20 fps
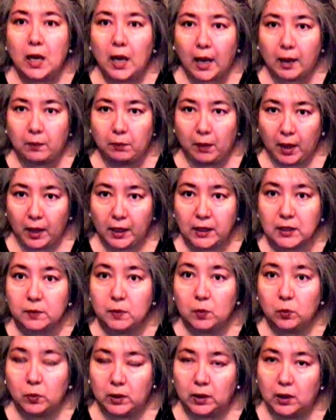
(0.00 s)
And my
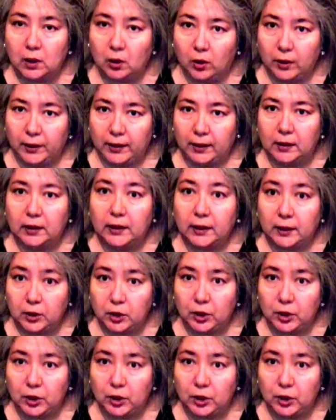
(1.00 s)
husband would have gone in to get